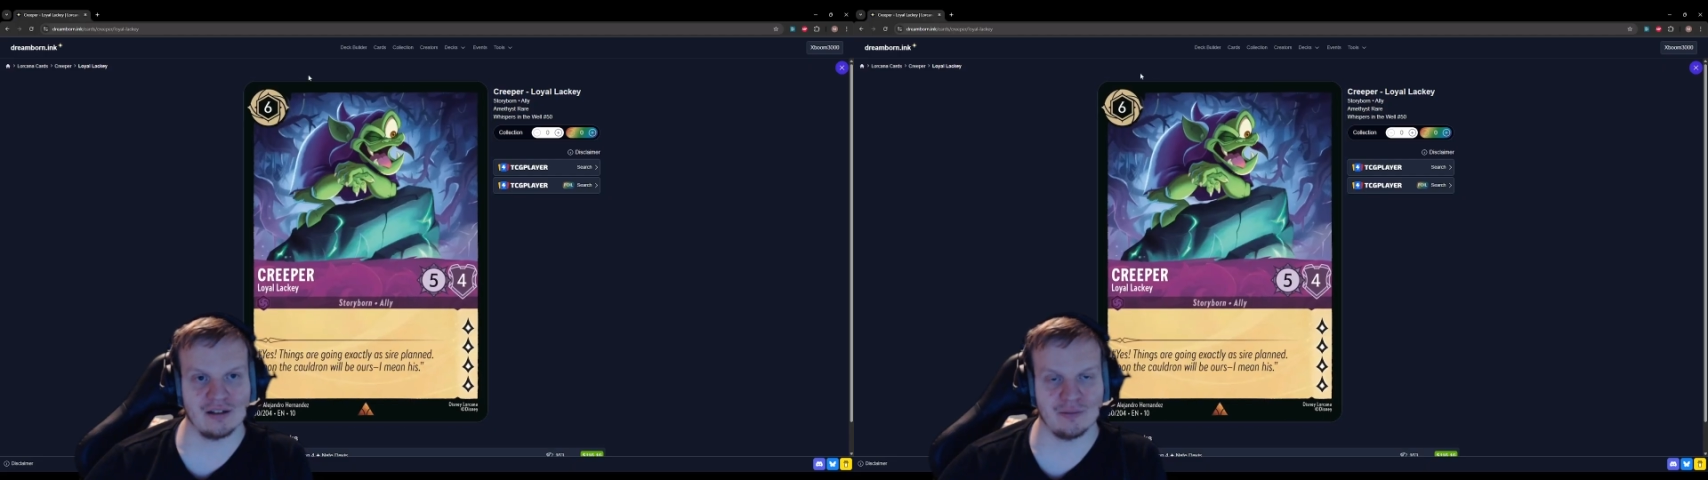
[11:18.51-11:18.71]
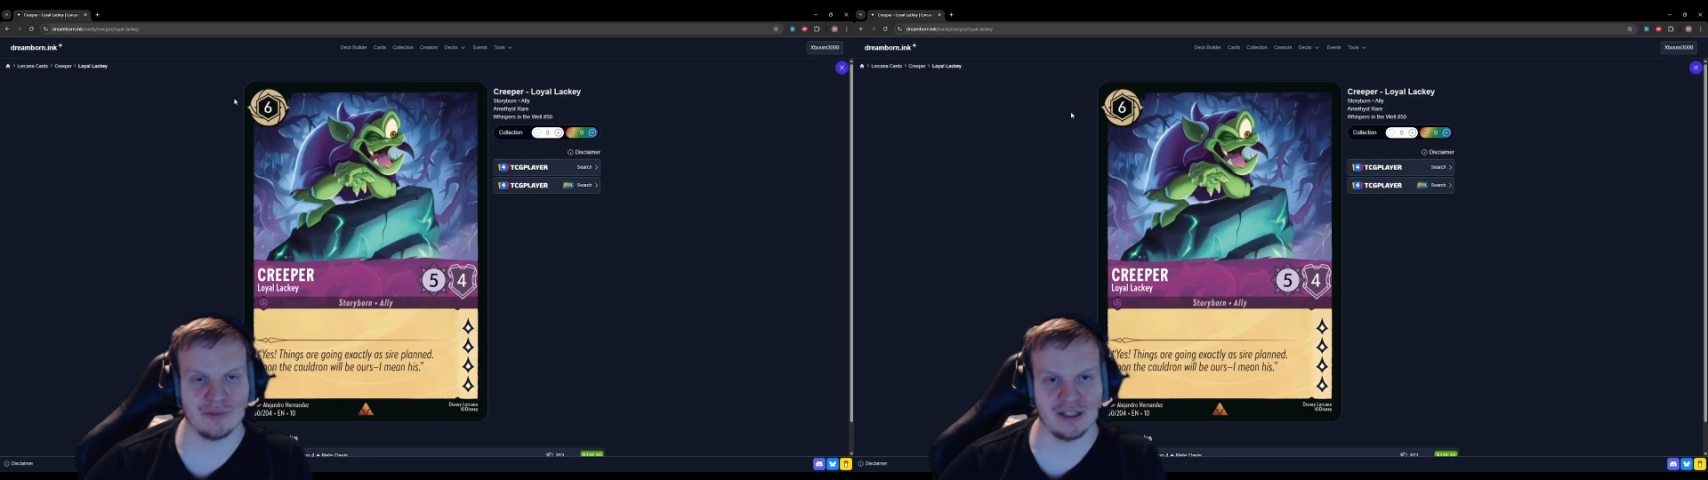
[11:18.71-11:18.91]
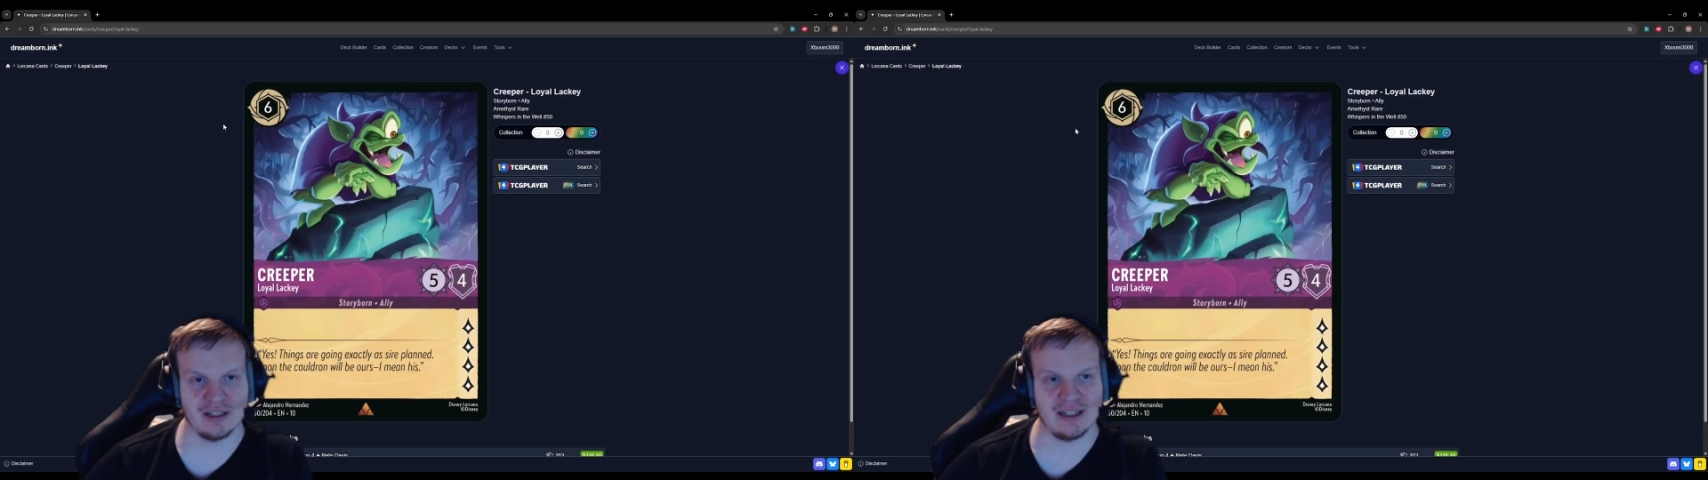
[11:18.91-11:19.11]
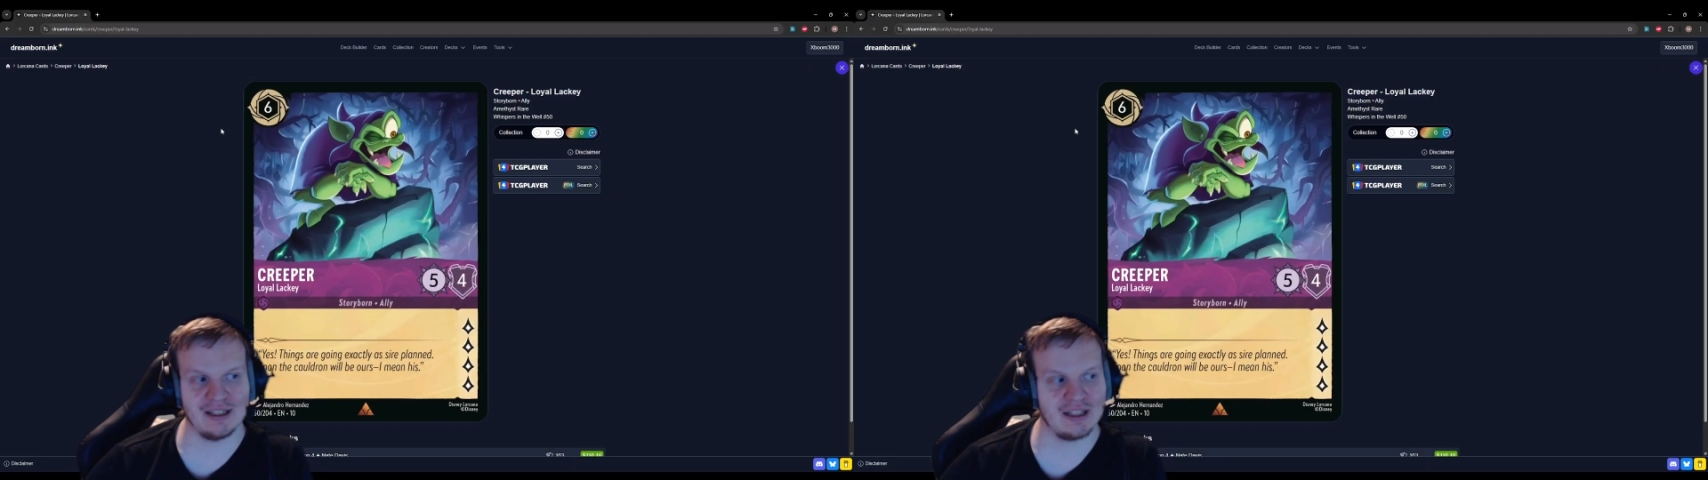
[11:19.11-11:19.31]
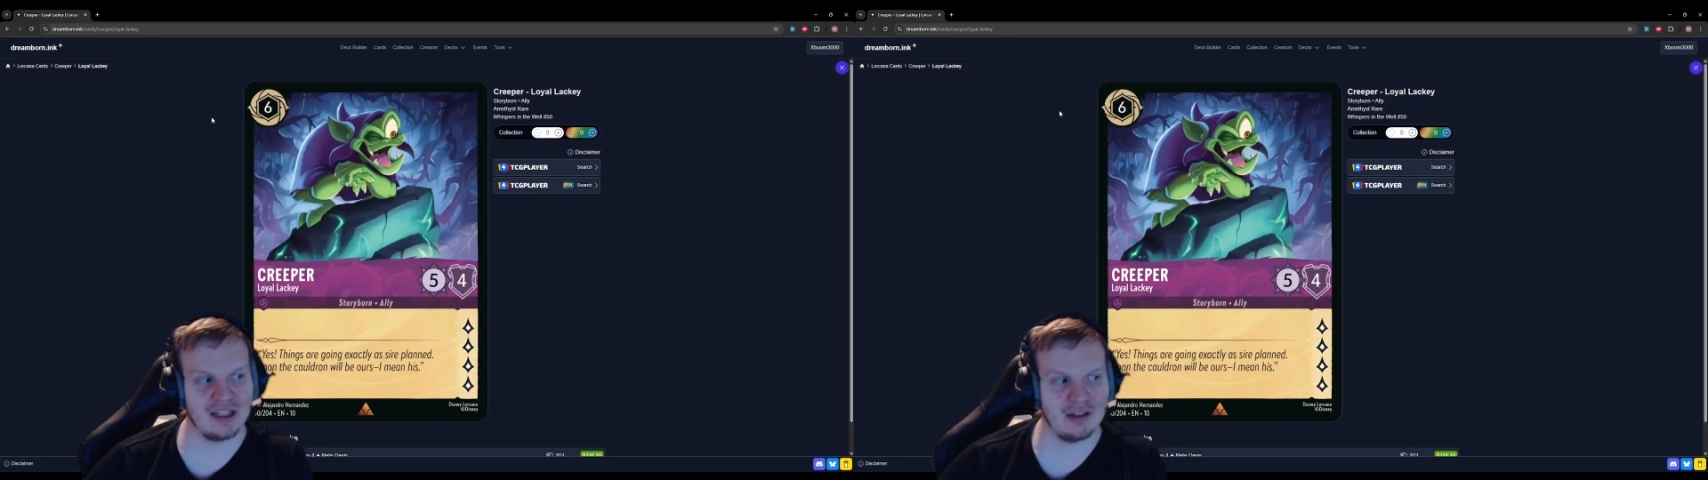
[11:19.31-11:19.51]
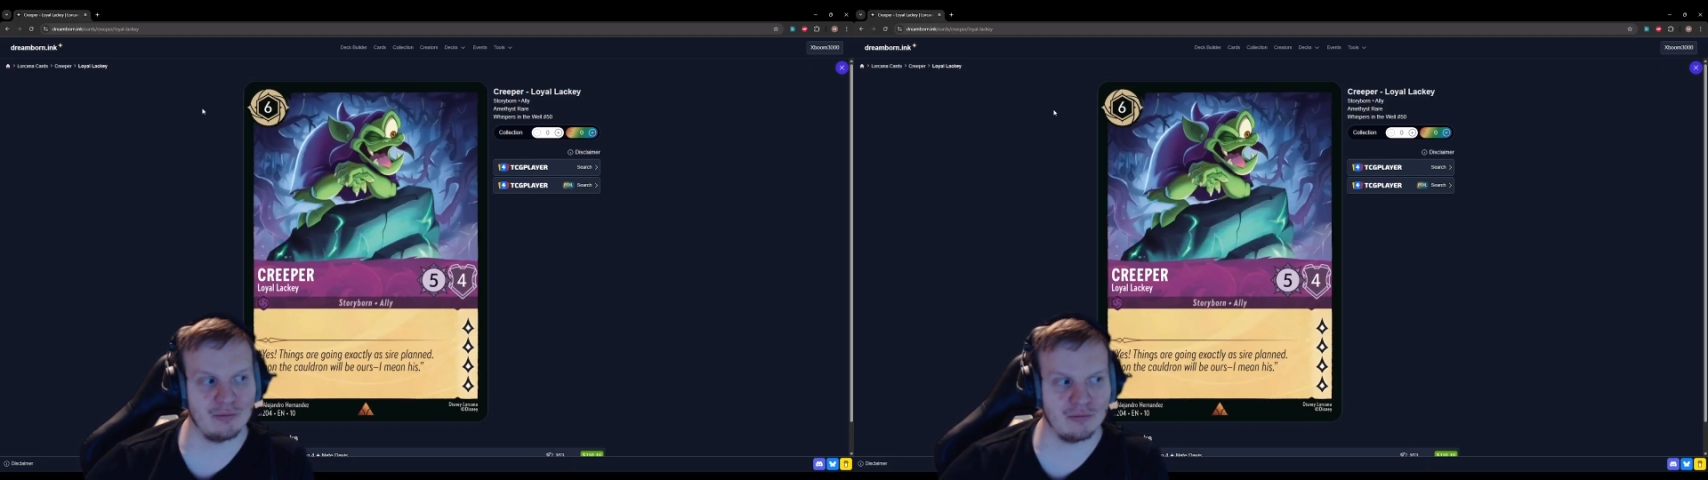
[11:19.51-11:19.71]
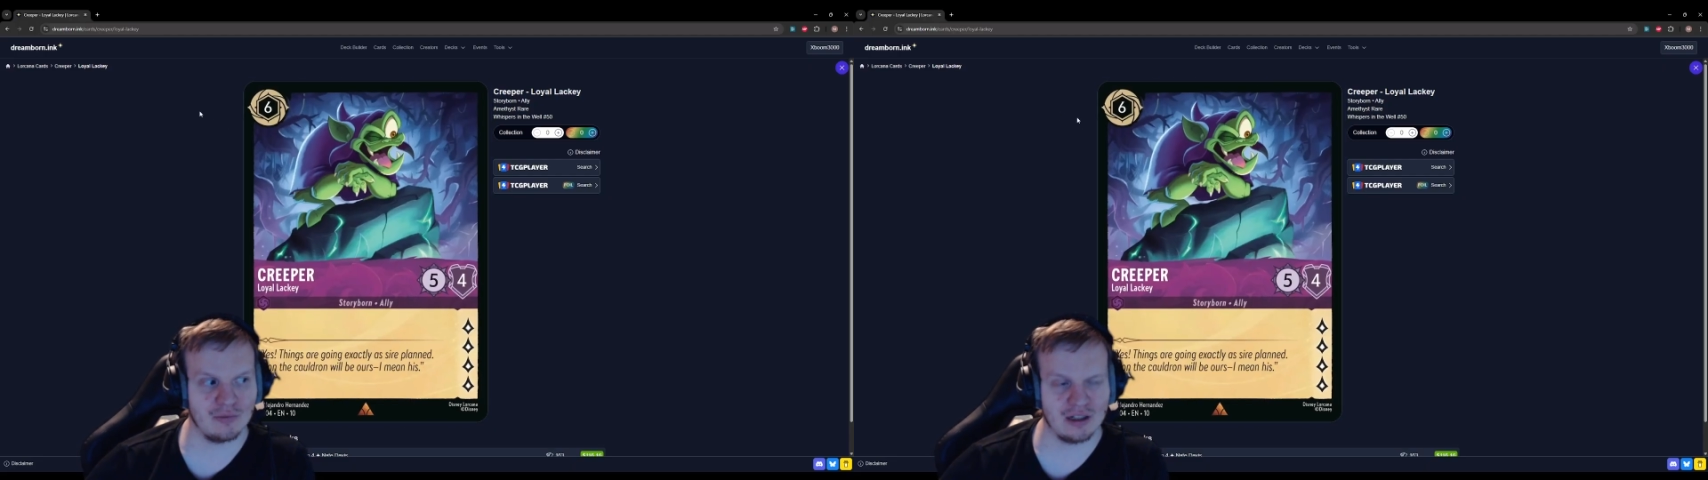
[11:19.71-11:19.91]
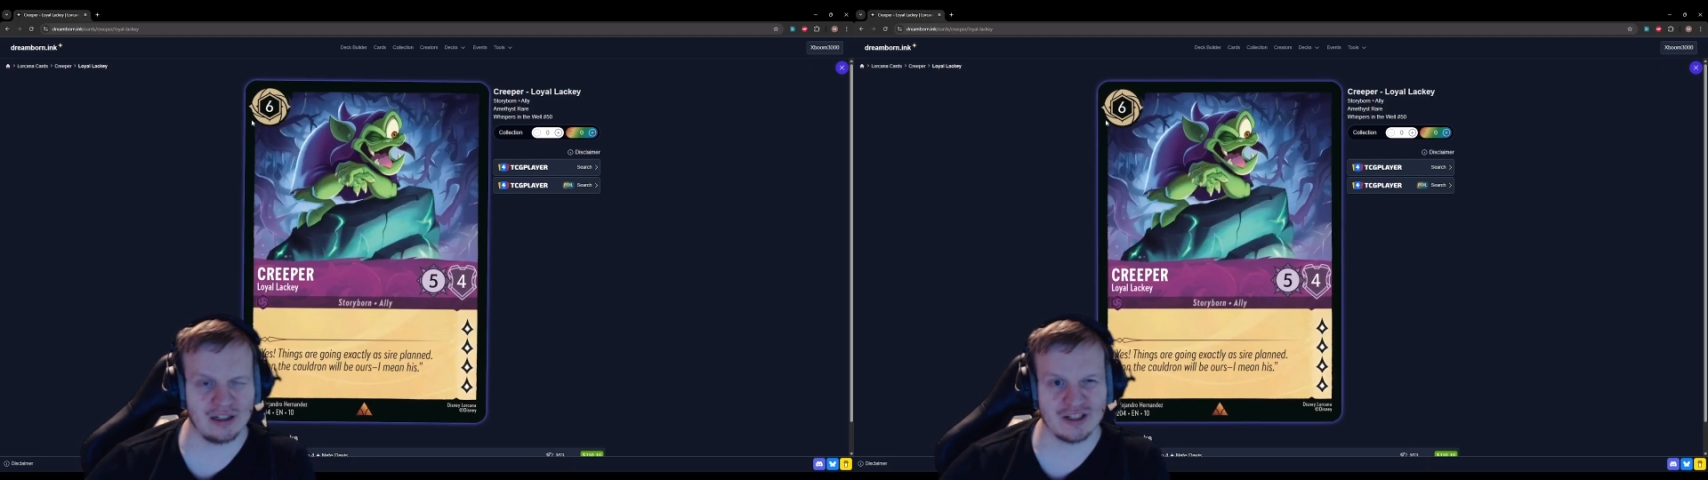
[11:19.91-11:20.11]
comes in late game
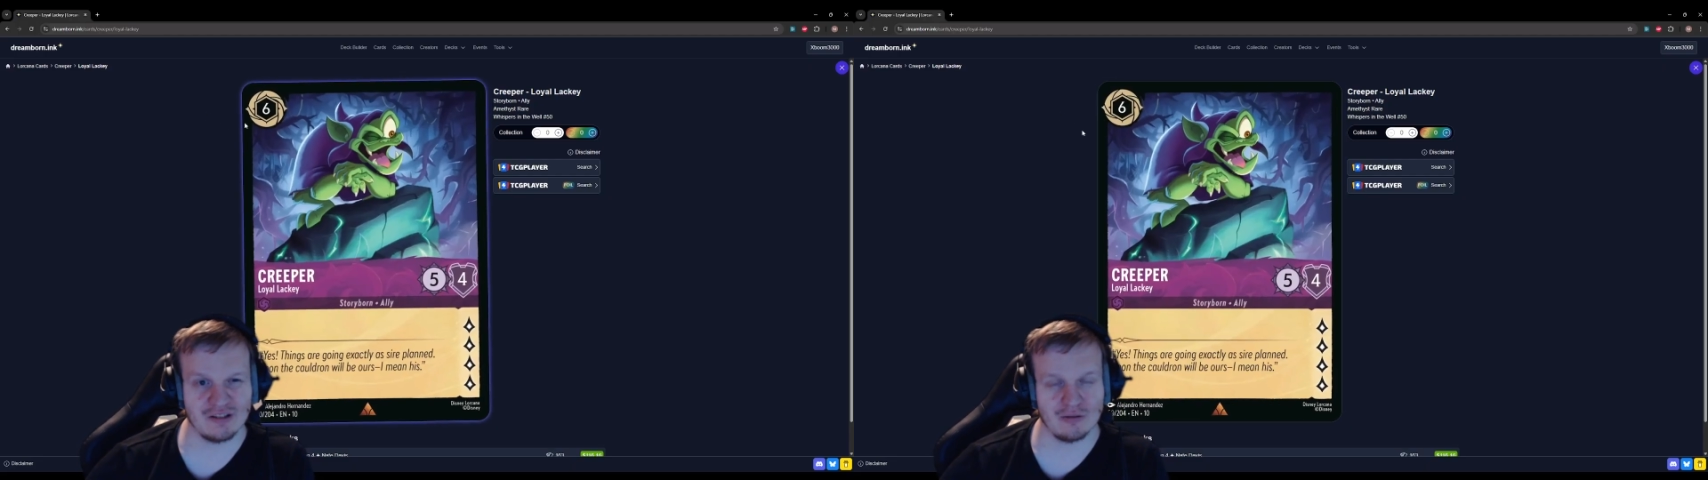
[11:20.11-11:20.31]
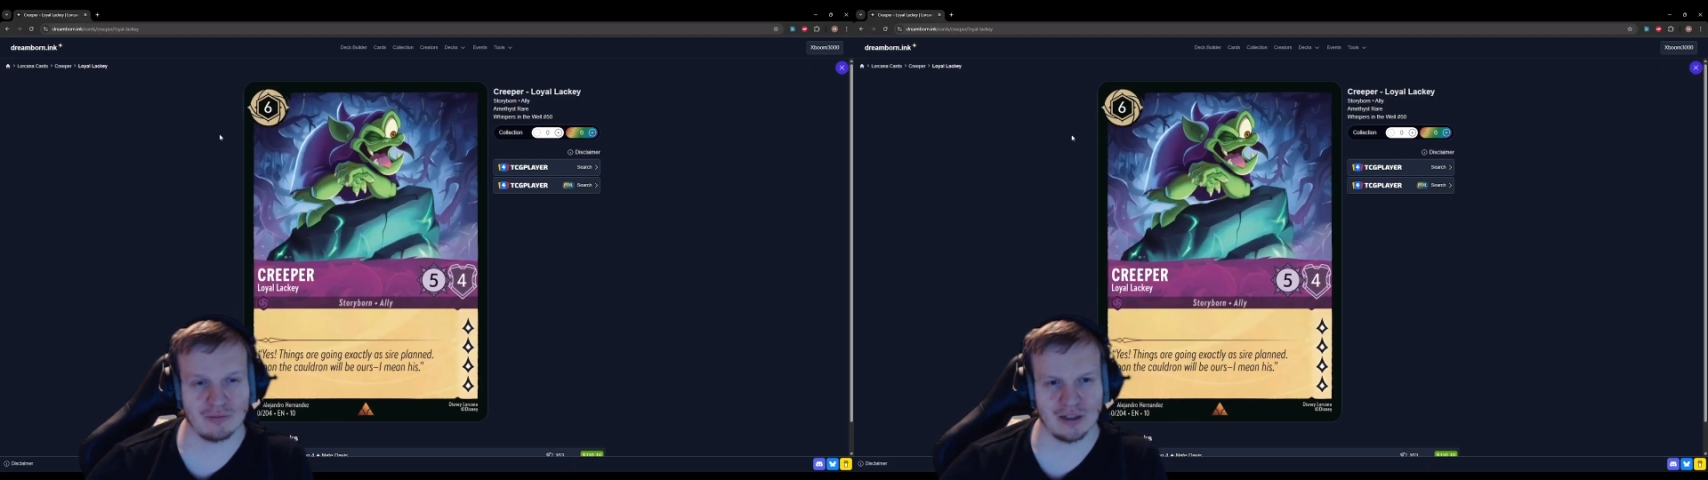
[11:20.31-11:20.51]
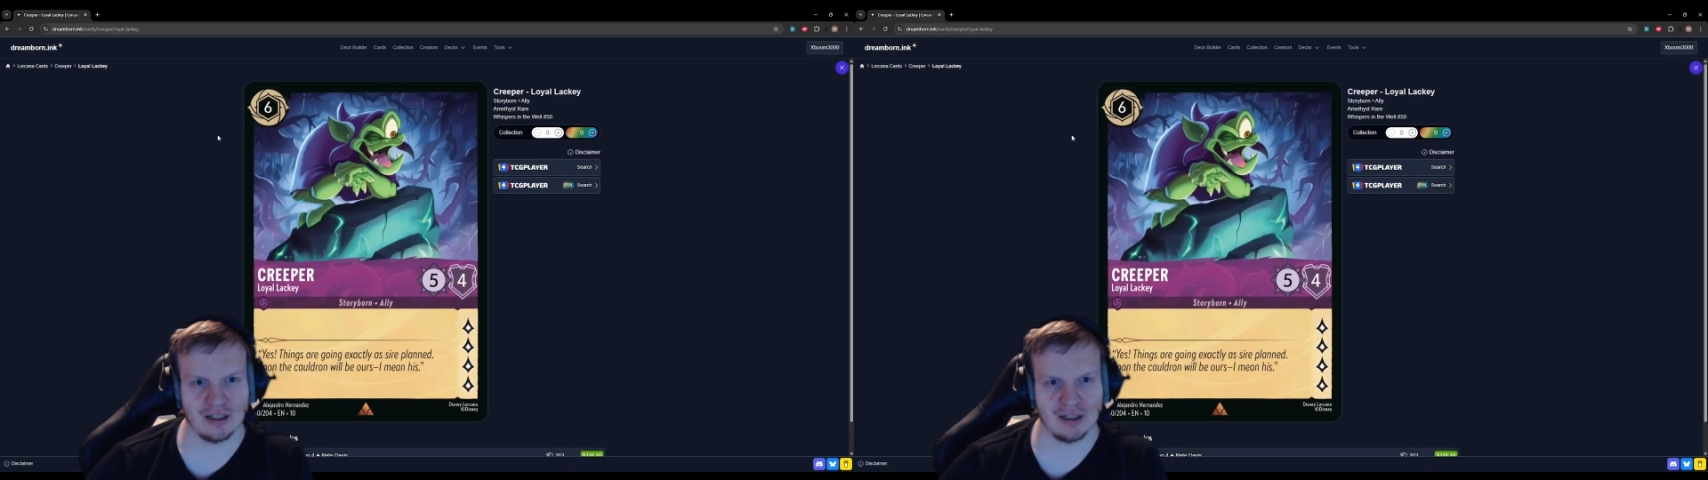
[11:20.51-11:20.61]
unless you're